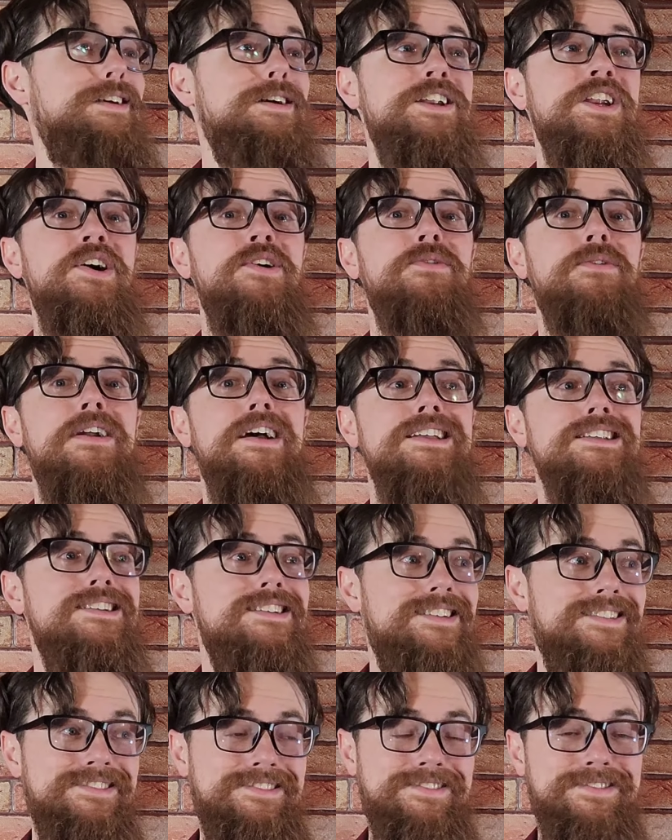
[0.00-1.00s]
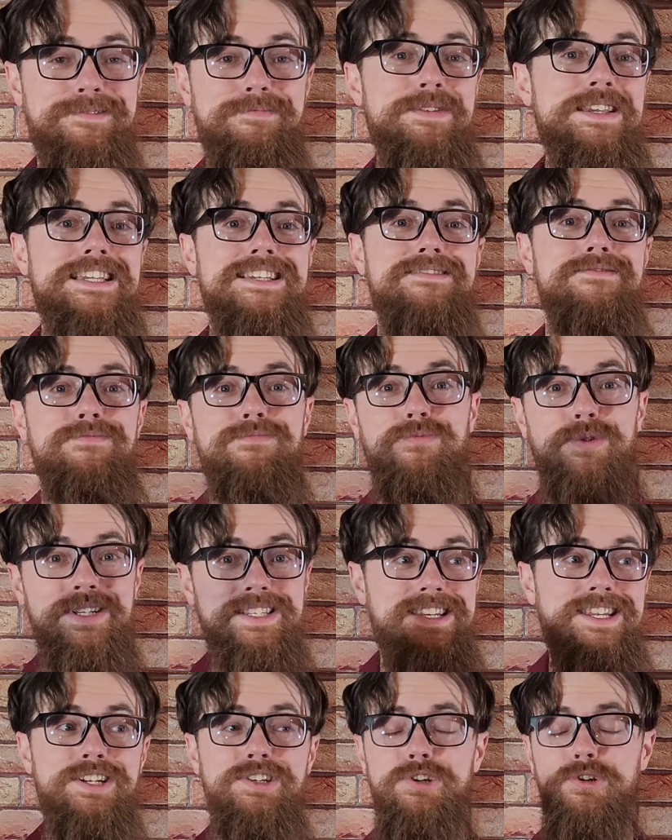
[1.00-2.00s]
I know, right? Me,
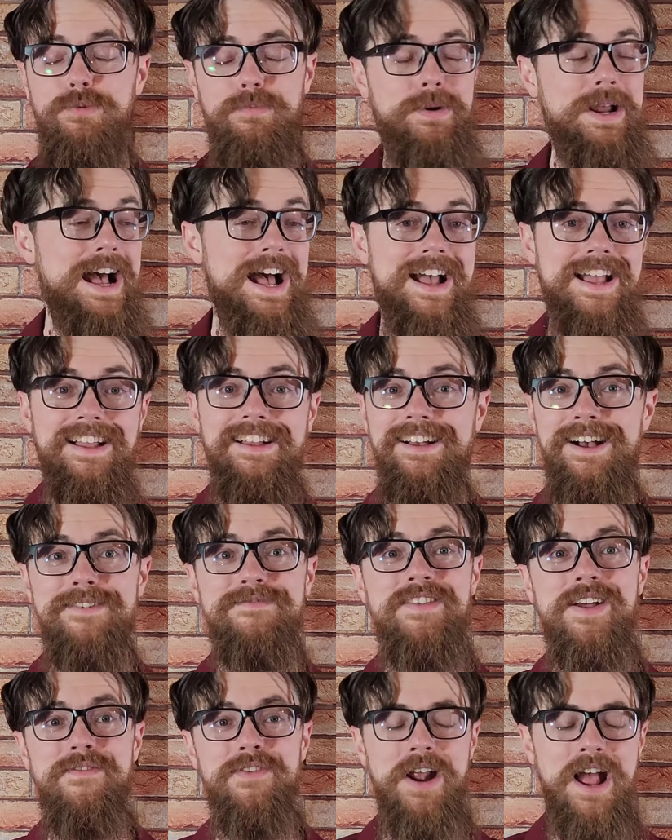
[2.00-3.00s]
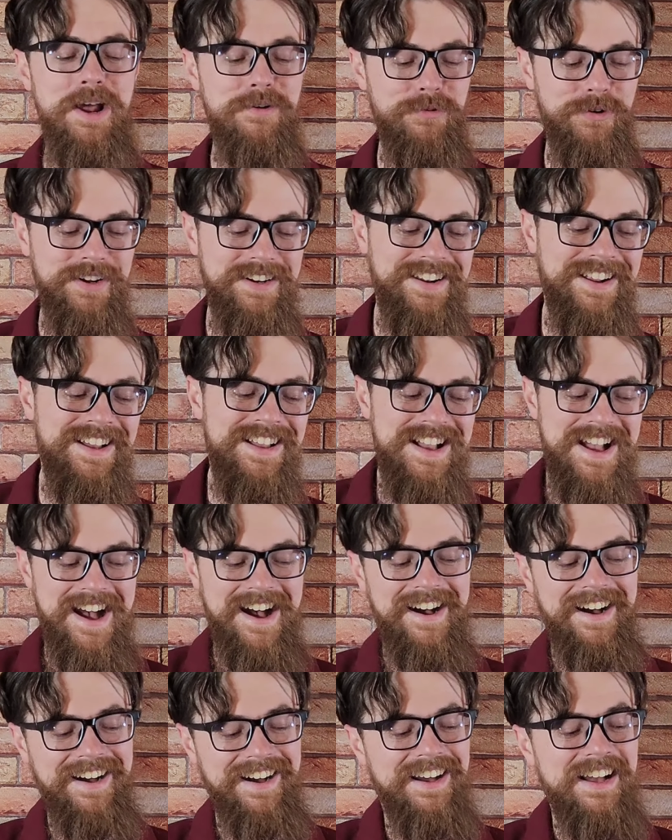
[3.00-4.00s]
whiskey tube guy. I've never had one.
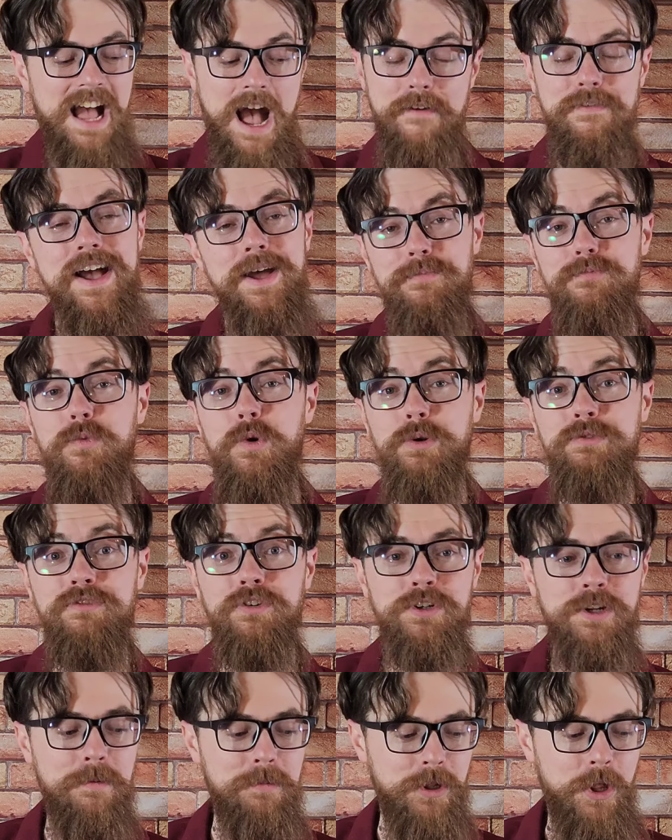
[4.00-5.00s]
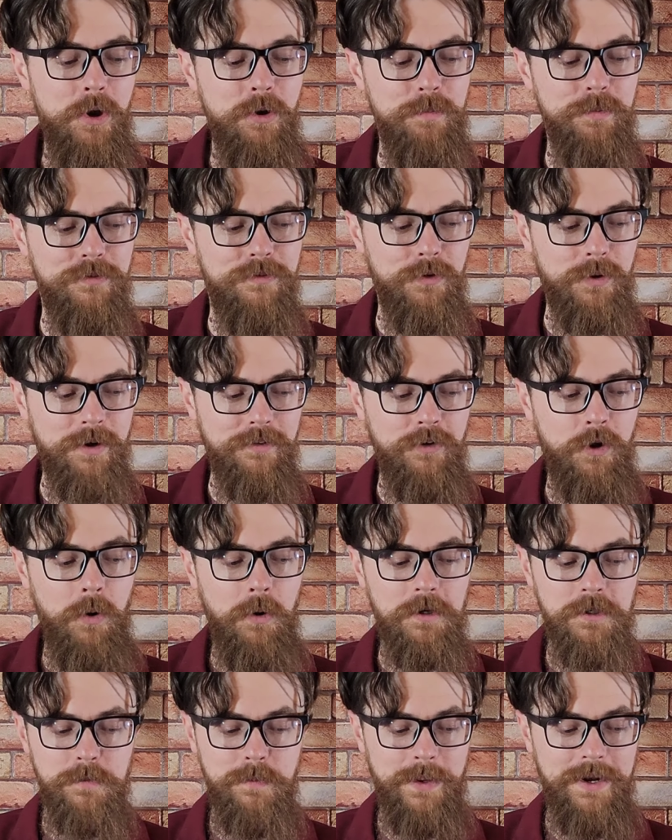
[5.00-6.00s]
I've had Woodford double oak before, of
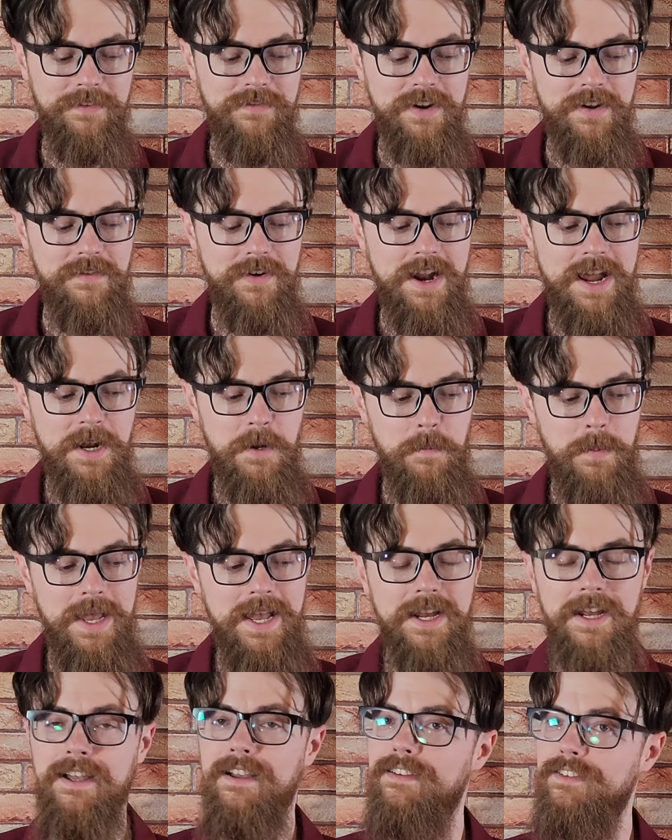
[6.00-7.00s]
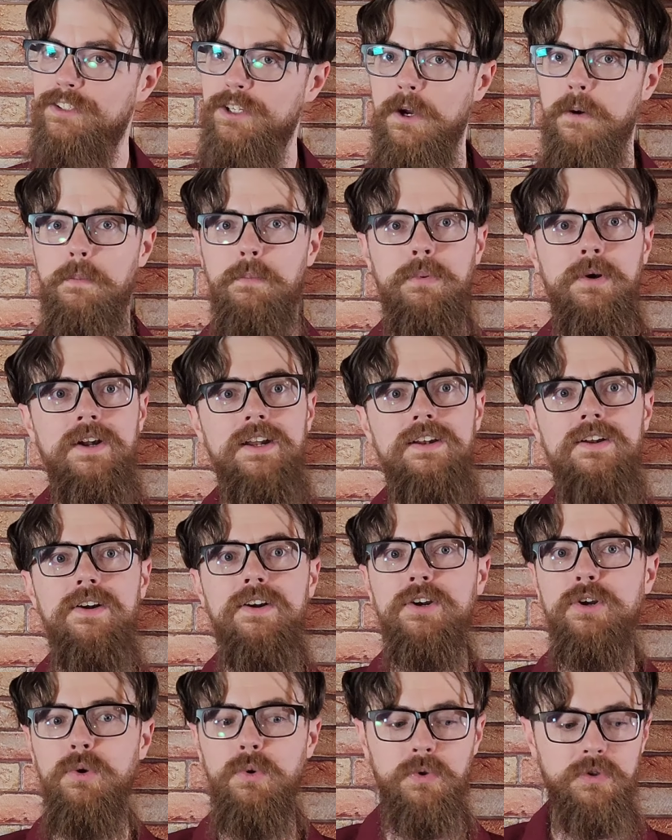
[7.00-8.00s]
course, but I've never had a pick. So pretty
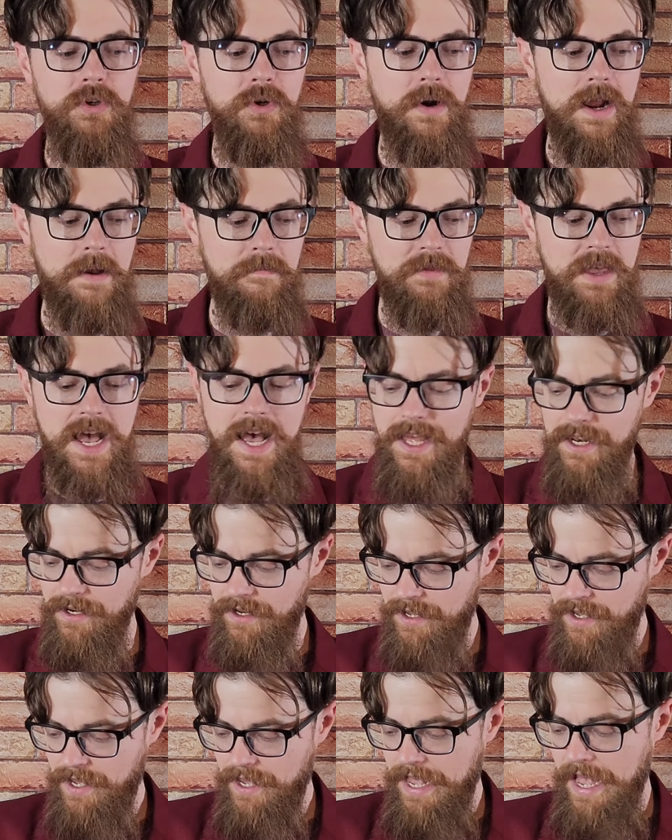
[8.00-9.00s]
darn cool to grab that.